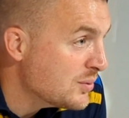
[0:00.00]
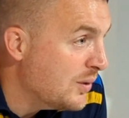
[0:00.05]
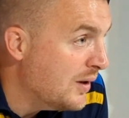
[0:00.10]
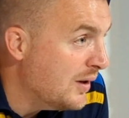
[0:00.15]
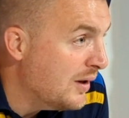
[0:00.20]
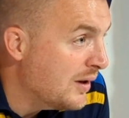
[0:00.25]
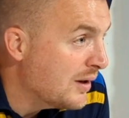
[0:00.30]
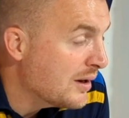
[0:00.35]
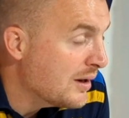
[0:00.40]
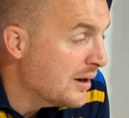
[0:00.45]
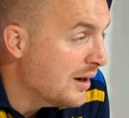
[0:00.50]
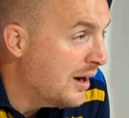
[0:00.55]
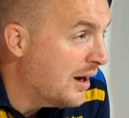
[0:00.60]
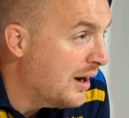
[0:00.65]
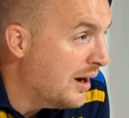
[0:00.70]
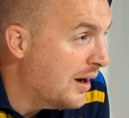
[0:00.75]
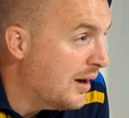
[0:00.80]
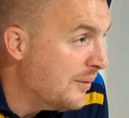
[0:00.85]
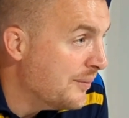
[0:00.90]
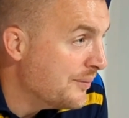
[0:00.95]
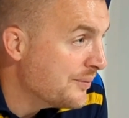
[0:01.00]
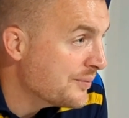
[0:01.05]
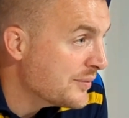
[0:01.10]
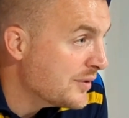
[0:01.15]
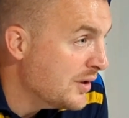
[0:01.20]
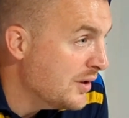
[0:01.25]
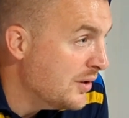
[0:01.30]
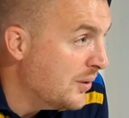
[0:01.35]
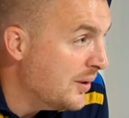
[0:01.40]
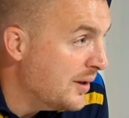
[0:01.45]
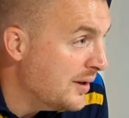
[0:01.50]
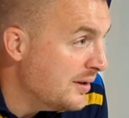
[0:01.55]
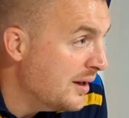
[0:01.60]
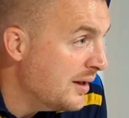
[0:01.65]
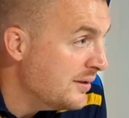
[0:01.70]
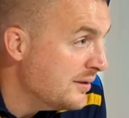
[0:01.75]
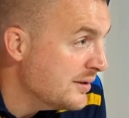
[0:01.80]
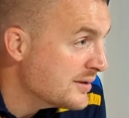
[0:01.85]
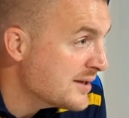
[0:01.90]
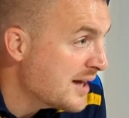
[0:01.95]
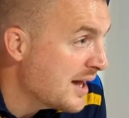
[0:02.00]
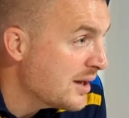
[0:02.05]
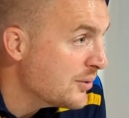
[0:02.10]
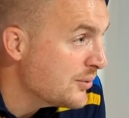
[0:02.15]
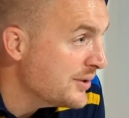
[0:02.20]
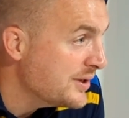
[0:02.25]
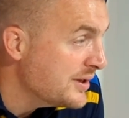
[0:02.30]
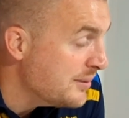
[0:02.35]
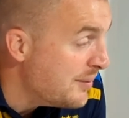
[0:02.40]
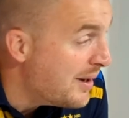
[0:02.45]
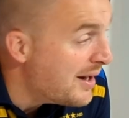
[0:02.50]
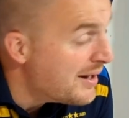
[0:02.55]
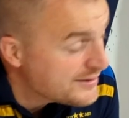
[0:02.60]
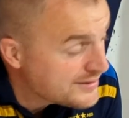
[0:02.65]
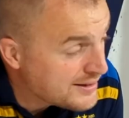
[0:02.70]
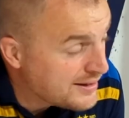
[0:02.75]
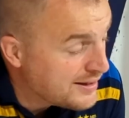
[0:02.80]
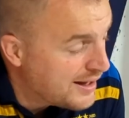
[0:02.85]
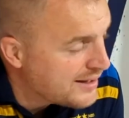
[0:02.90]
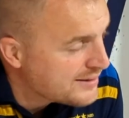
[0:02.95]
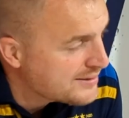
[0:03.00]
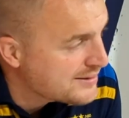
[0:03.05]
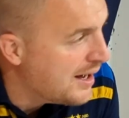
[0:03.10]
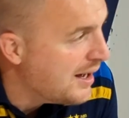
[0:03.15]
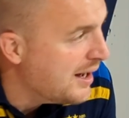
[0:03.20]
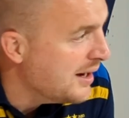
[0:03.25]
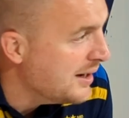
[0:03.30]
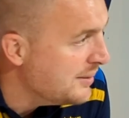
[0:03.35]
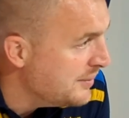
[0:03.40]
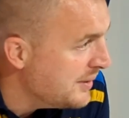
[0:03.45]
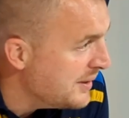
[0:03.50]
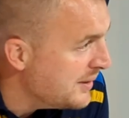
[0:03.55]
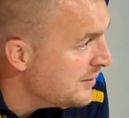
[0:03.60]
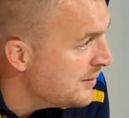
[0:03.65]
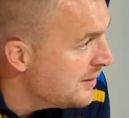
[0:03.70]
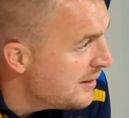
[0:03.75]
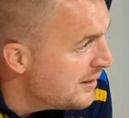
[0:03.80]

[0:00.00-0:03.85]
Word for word: were, um, you know, and, and the salary demands at that time, it,